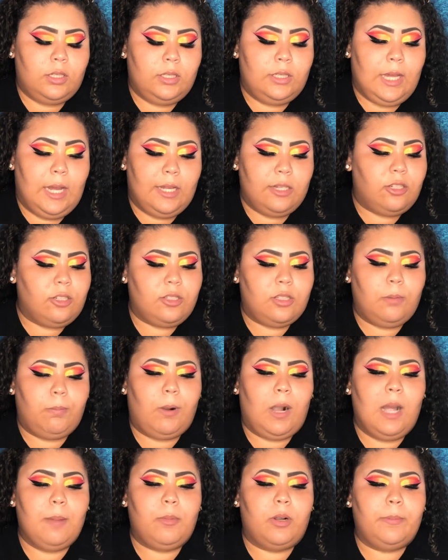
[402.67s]
yeah, it's just a
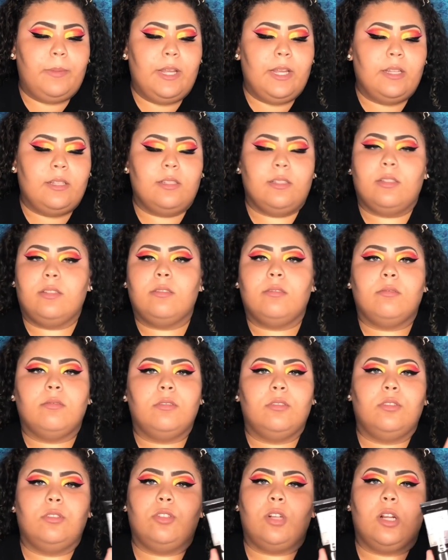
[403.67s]
primer base,
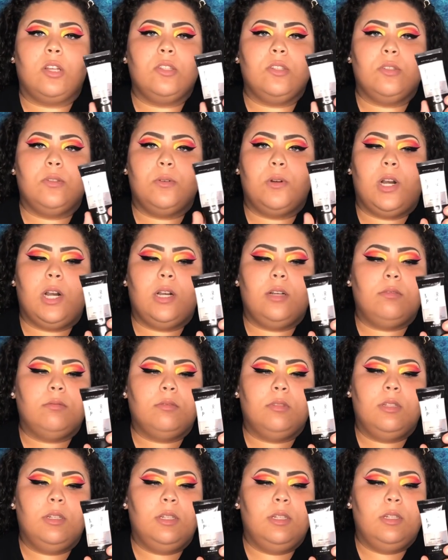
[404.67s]
drugstore,
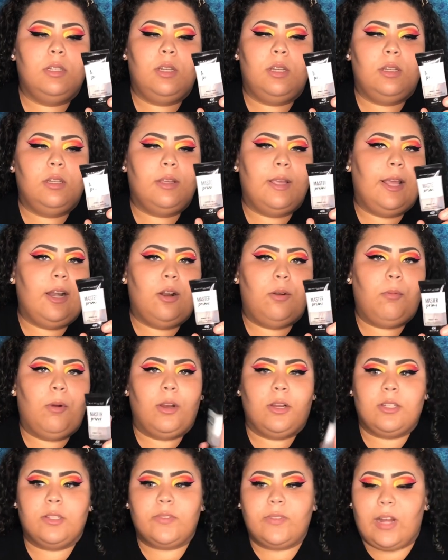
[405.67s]
and it
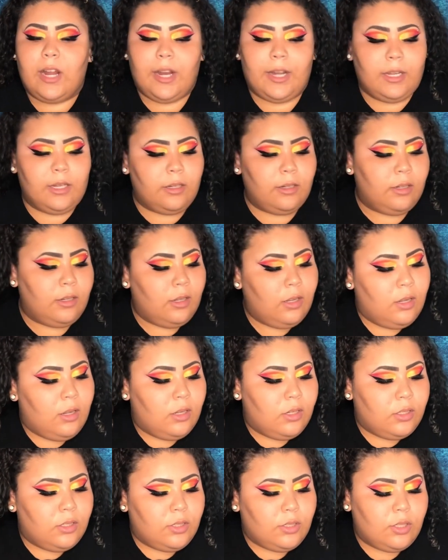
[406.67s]
works fine.
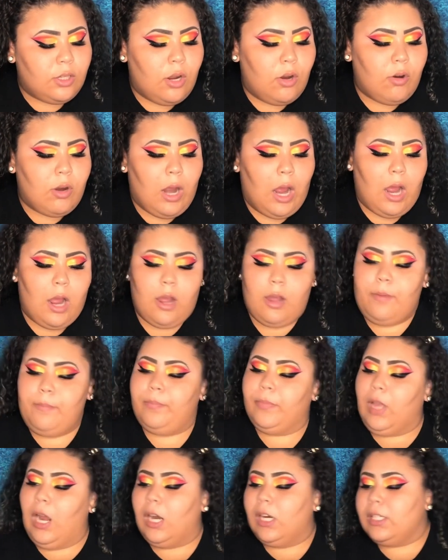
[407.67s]
So
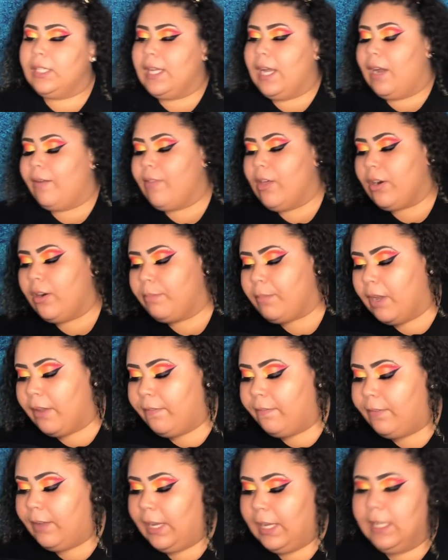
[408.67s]
um, I already have that on my
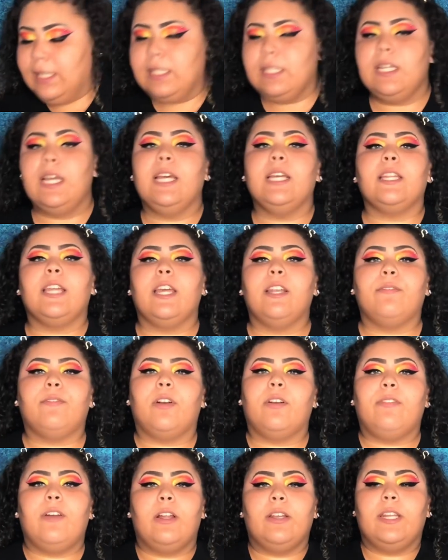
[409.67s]
face. And then
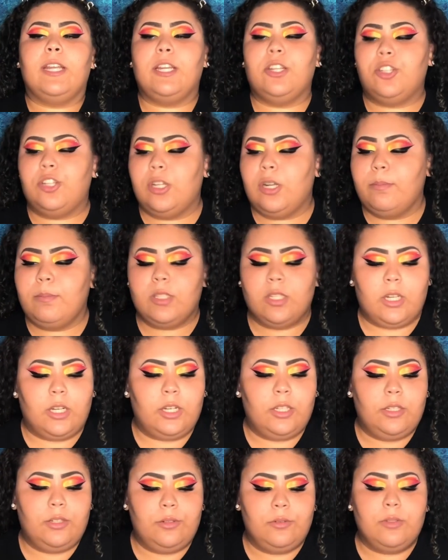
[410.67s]
for foundation, I'm just
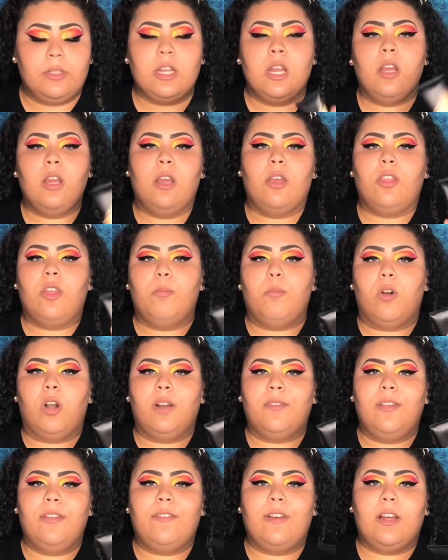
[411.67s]
going to use the
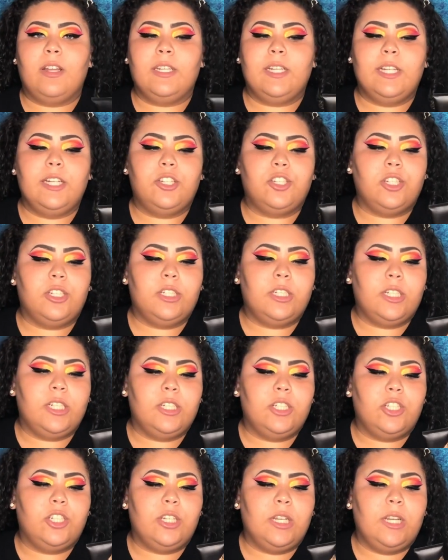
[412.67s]
Morphe foundation
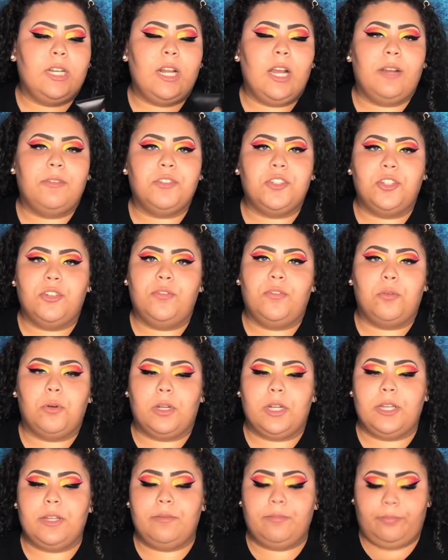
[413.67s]
in shade
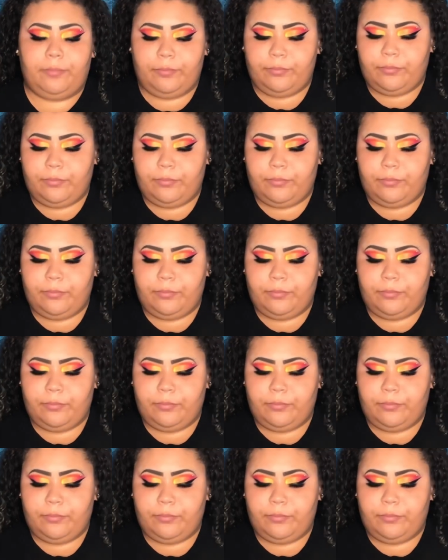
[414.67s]
F240.